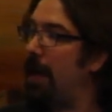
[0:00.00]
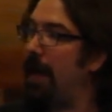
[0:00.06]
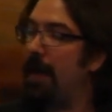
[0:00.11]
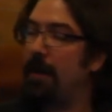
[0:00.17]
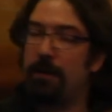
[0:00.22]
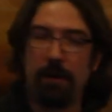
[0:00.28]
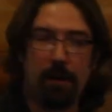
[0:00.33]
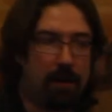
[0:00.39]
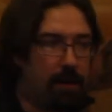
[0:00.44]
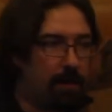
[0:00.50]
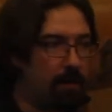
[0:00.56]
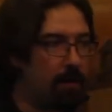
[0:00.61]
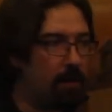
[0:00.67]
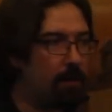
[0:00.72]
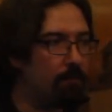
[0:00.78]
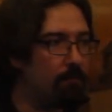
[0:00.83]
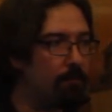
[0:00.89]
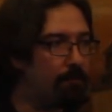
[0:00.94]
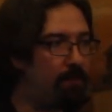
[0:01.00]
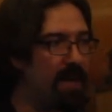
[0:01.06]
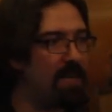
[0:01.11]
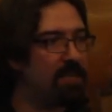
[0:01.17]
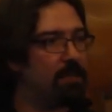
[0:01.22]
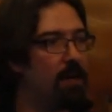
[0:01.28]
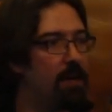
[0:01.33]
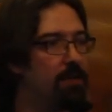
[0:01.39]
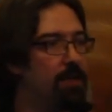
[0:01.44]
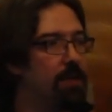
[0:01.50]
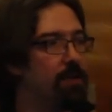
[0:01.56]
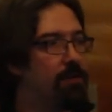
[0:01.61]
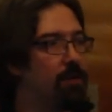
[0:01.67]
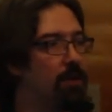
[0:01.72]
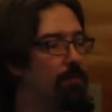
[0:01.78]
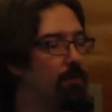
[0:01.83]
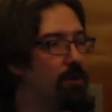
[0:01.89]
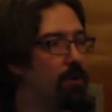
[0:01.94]
and based on the
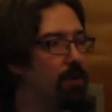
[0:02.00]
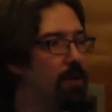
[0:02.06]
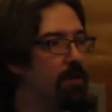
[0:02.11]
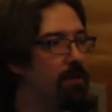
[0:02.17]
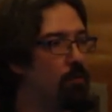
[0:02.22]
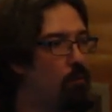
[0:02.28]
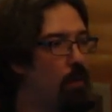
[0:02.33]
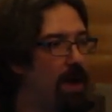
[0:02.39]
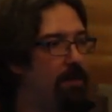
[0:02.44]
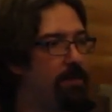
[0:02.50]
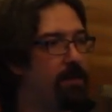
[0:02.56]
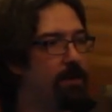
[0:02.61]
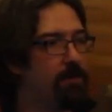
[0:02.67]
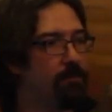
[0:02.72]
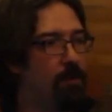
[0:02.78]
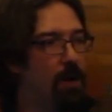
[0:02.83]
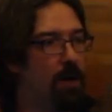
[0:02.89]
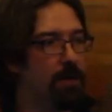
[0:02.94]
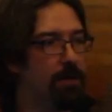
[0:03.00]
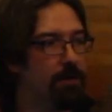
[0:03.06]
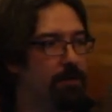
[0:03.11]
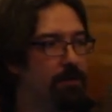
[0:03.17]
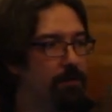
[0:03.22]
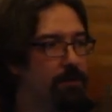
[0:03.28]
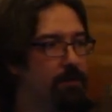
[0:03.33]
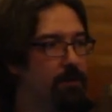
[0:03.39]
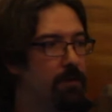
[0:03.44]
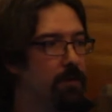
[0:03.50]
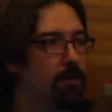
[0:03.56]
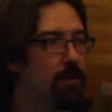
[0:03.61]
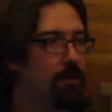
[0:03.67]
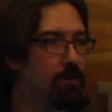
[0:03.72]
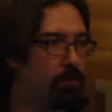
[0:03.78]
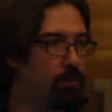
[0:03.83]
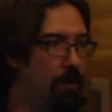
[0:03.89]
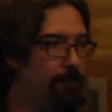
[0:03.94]
interpreter and the way that it runs,
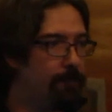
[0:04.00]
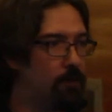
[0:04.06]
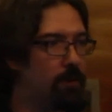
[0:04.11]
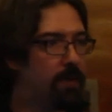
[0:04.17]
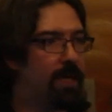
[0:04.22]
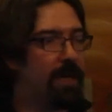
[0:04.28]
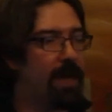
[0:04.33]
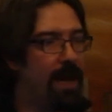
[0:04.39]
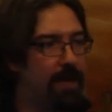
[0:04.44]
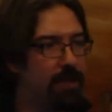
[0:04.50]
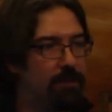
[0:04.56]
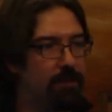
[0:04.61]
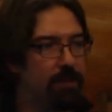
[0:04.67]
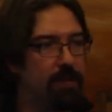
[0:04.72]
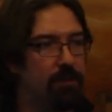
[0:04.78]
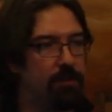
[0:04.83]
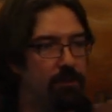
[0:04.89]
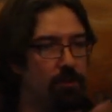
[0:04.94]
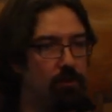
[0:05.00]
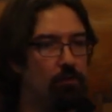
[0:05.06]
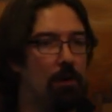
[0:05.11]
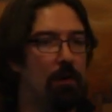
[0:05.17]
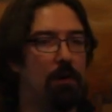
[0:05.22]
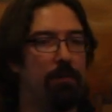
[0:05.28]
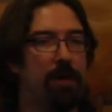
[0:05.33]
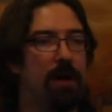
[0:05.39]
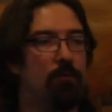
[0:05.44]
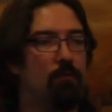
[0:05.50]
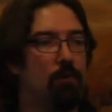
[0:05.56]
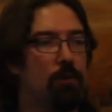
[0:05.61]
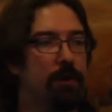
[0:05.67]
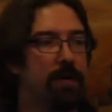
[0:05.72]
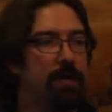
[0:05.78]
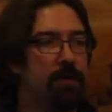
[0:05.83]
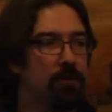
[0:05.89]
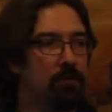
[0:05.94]
truffle can actually do all that
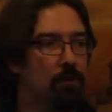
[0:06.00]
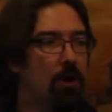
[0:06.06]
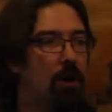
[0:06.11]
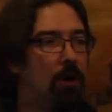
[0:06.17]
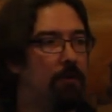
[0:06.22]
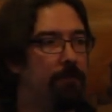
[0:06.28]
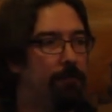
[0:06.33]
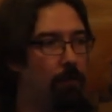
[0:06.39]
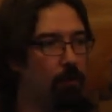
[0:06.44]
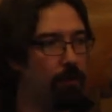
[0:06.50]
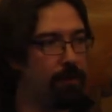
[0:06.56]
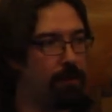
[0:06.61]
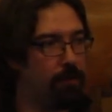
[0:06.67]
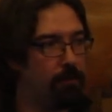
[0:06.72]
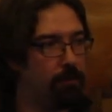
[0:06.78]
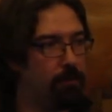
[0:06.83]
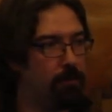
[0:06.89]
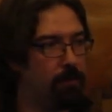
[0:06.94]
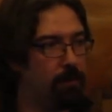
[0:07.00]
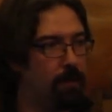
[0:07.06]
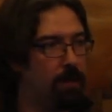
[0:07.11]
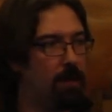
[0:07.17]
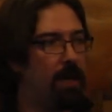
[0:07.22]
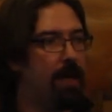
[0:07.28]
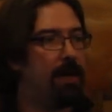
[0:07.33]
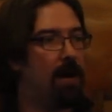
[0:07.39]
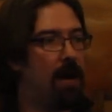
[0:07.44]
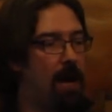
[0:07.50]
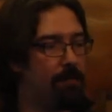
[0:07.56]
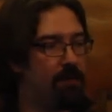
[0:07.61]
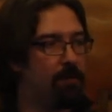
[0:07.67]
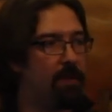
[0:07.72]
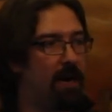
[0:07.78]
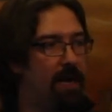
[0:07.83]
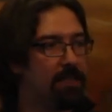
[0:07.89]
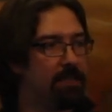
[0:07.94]
work in Graal for you and
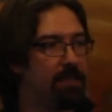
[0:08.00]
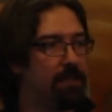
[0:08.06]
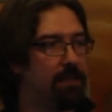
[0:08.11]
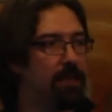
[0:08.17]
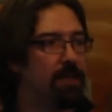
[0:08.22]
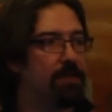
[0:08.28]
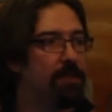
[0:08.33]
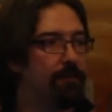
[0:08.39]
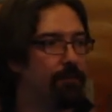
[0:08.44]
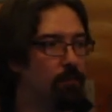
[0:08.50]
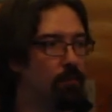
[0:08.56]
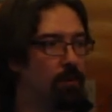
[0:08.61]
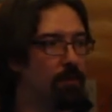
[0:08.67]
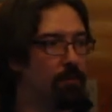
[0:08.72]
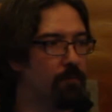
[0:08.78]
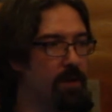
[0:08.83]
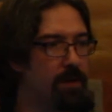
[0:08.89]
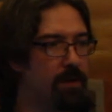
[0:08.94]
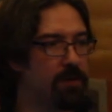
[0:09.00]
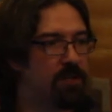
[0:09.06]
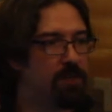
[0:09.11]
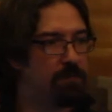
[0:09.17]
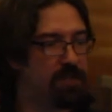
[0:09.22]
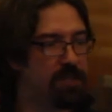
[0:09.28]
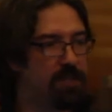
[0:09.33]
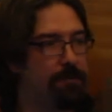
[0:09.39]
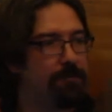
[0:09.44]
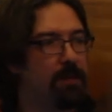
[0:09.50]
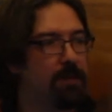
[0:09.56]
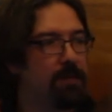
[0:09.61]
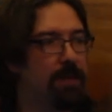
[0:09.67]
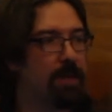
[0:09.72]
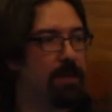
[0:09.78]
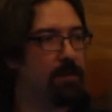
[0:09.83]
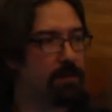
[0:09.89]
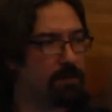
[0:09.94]
optimize it as if it were written
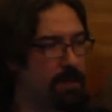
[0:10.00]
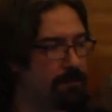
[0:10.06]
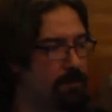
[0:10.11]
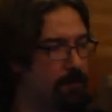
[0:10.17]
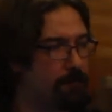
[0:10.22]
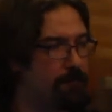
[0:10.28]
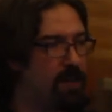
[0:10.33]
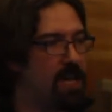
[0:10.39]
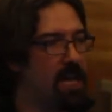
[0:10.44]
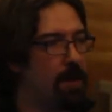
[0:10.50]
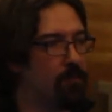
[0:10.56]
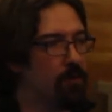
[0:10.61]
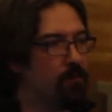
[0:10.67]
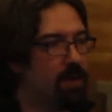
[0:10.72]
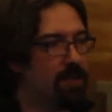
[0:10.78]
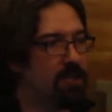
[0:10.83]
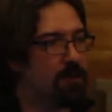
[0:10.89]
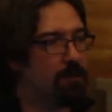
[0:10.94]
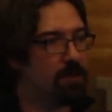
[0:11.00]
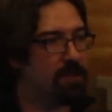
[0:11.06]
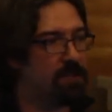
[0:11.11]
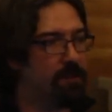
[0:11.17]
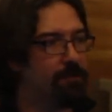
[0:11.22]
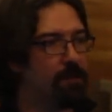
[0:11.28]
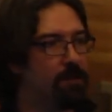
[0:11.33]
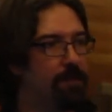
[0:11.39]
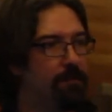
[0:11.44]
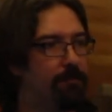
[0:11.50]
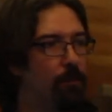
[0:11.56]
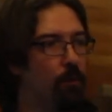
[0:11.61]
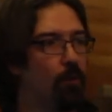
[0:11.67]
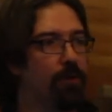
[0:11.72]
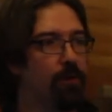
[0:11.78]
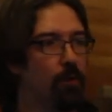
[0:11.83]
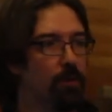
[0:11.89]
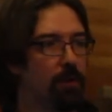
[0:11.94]
specifically, as if the VM were written specifically
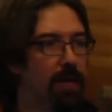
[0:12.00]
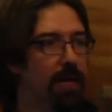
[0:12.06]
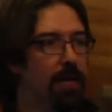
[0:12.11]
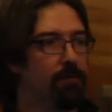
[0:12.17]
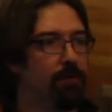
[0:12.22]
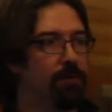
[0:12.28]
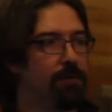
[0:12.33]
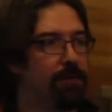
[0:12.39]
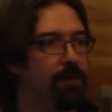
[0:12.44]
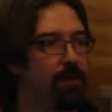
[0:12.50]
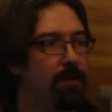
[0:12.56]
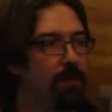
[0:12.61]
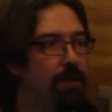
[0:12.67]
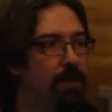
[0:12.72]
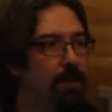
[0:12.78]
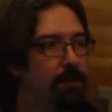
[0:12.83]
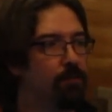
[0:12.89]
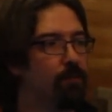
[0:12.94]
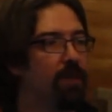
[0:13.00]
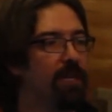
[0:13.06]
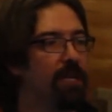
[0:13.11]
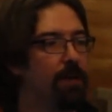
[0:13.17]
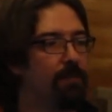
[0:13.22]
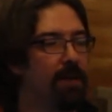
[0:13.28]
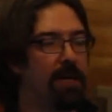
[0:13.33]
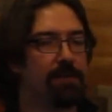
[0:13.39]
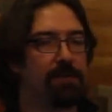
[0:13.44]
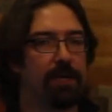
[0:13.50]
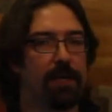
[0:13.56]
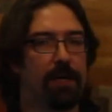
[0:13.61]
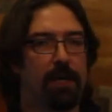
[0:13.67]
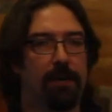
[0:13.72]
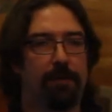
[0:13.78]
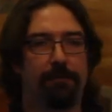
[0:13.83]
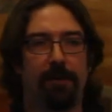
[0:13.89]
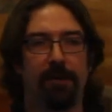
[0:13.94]
for your language. It's really
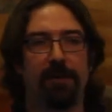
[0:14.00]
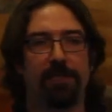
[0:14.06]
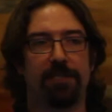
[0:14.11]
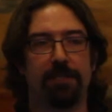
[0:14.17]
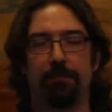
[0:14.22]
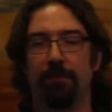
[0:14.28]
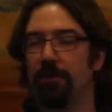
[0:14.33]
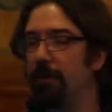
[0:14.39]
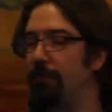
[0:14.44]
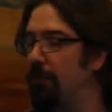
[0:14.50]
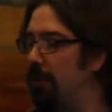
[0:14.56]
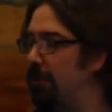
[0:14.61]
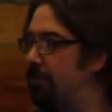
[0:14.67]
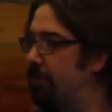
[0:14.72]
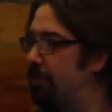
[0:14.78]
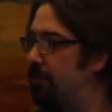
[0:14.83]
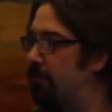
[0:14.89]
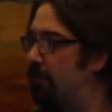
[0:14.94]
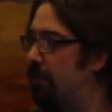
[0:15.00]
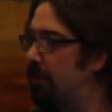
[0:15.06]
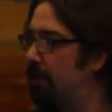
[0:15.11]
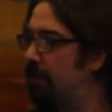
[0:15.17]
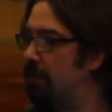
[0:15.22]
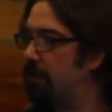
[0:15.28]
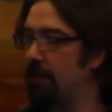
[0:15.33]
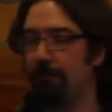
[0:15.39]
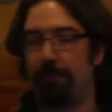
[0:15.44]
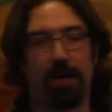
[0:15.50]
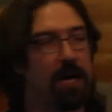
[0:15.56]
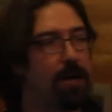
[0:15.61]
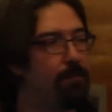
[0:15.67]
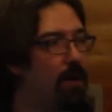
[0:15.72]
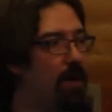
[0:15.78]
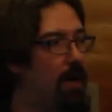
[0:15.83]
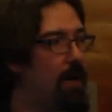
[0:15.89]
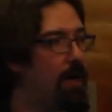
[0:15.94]
amazing. A very similar approach to what they do in
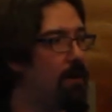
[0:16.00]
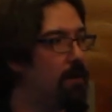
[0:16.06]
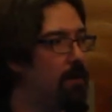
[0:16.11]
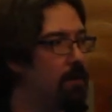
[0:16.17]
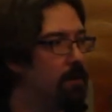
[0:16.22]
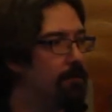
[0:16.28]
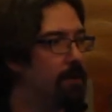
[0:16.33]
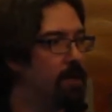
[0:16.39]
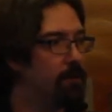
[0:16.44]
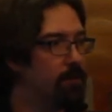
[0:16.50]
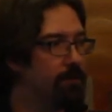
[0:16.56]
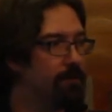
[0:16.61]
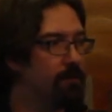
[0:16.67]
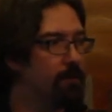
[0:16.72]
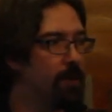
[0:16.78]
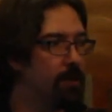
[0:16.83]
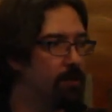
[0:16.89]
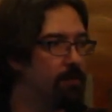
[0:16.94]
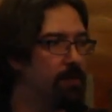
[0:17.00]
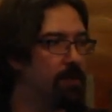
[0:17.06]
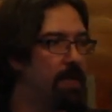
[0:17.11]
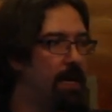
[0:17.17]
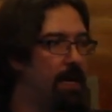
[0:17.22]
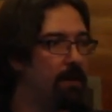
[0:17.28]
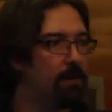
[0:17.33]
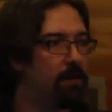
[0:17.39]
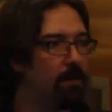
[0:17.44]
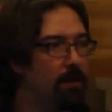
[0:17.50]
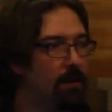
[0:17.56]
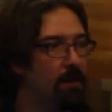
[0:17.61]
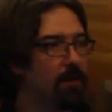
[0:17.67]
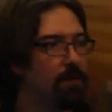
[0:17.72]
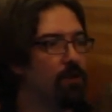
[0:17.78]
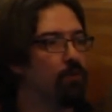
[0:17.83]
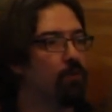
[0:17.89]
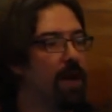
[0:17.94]
PyPy, if anyone's familiar with that.
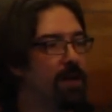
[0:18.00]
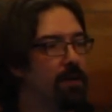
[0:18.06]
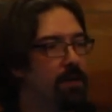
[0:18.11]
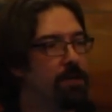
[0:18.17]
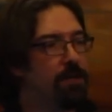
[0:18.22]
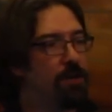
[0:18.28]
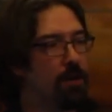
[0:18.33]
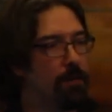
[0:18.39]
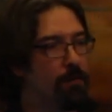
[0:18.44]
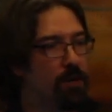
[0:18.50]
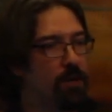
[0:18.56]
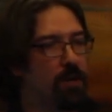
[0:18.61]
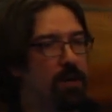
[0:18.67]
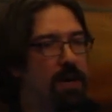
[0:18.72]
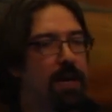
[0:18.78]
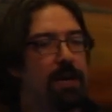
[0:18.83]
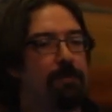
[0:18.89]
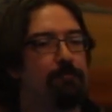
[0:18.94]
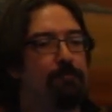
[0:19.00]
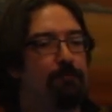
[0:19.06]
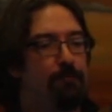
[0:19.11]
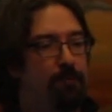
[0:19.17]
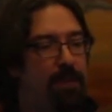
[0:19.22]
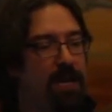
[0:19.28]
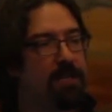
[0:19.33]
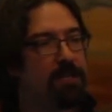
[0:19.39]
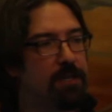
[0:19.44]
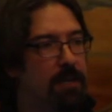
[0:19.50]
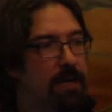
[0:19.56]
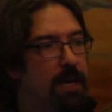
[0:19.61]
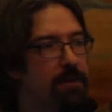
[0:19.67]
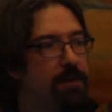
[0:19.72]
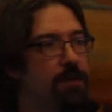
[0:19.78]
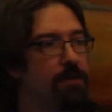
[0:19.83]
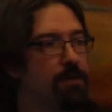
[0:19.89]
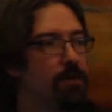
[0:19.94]
You write an interpreter, and based on
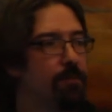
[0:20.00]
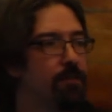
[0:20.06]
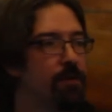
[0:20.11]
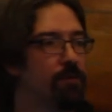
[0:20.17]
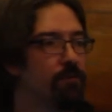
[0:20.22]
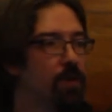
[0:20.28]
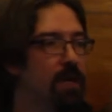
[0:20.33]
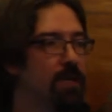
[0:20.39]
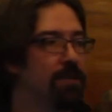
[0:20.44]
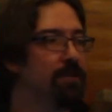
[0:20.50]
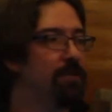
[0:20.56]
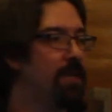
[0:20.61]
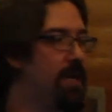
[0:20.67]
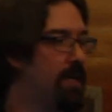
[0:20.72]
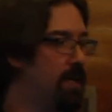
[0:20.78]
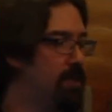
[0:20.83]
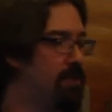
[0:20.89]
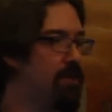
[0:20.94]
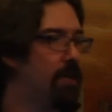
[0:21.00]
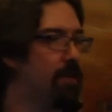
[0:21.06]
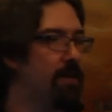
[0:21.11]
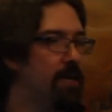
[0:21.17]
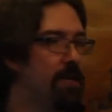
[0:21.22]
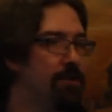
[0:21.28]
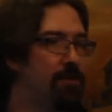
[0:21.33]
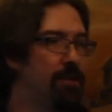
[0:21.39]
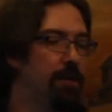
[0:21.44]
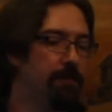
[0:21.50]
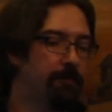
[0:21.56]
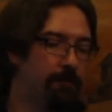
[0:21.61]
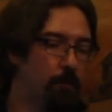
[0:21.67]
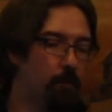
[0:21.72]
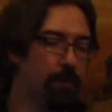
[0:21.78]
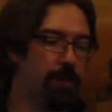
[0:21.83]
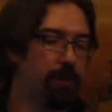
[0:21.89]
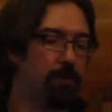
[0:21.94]
how the interpreter runs, it can generate a JIT
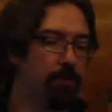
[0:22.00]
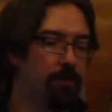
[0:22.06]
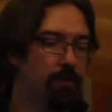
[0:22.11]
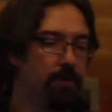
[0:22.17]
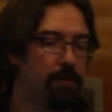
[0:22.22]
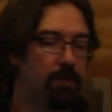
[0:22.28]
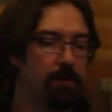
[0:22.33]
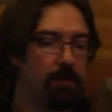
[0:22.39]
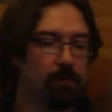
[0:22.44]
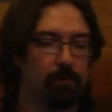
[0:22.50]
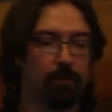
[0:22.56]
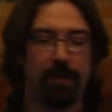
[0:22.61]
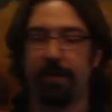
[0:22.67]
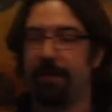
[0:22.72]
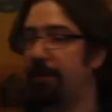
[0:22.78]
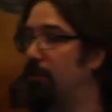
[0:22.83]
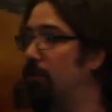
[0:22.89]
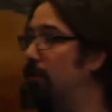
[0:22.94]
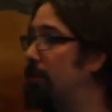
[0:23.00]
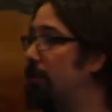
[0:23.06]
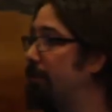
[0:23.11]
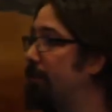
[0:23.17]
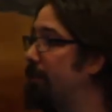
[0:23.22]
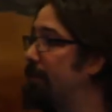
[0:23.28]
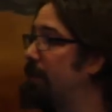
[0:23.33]
for you. Really cool.